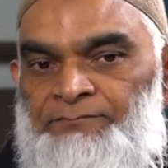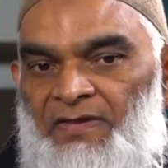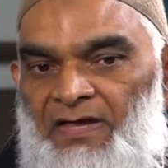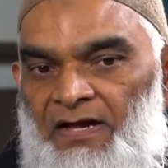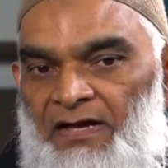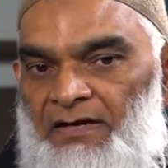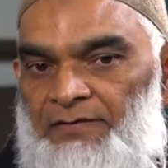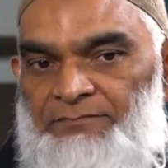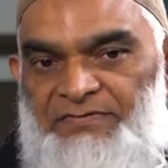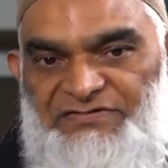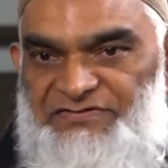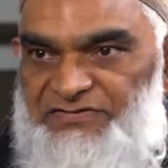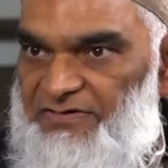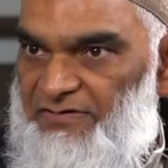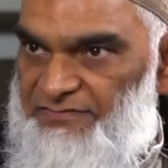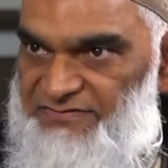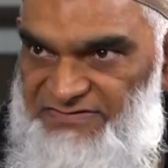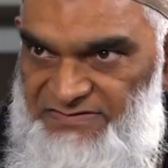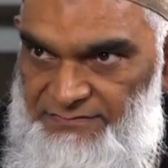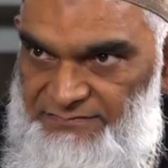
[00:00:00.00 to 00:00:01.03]
uh,
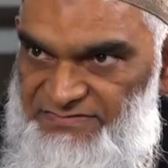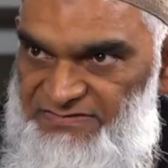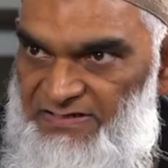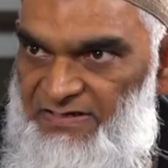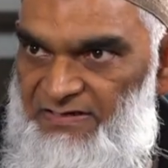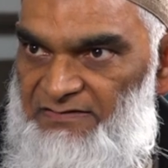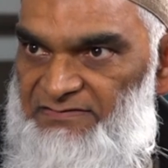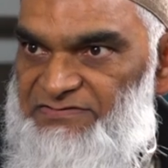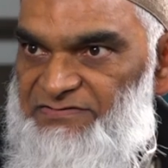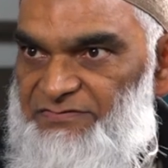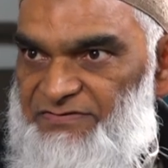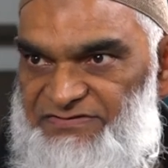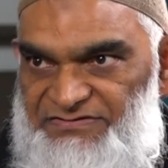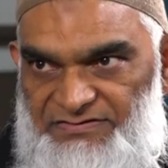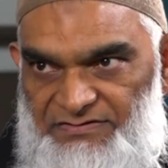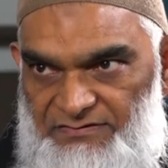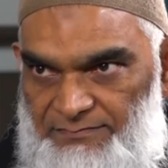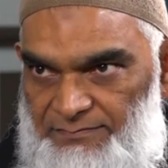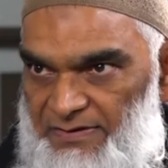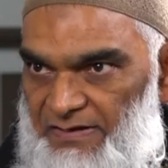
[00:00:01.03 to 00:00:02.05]
missionaries themselves,
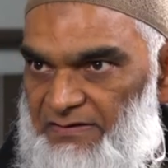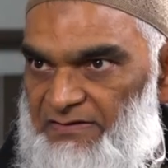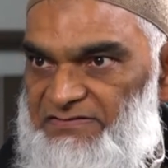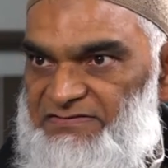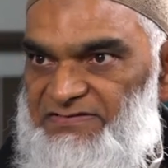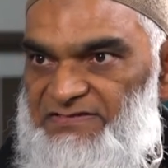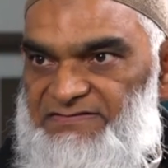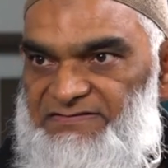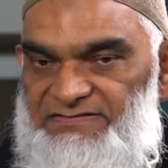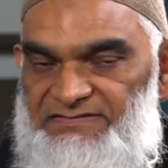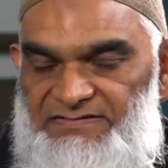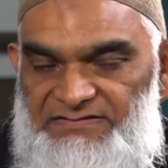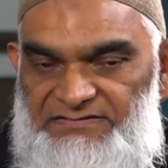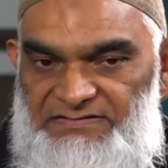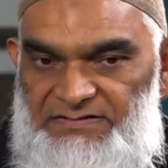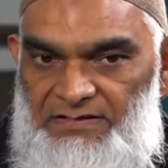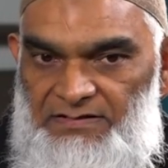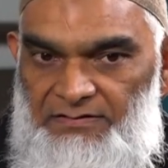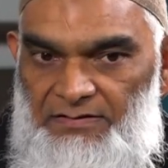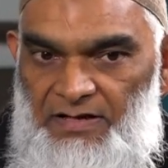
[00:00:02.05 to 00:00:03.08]
Christian apologists,
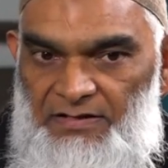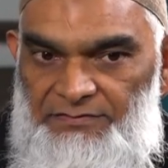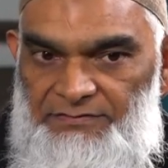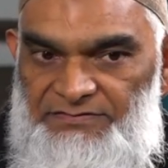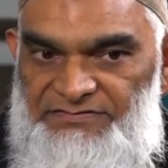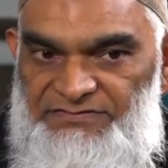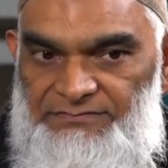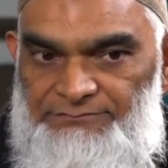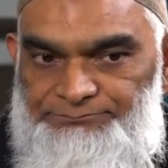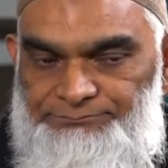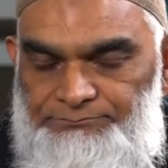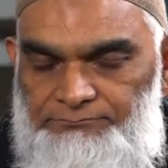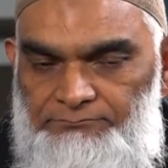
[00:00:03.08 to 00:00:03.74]
and, and, others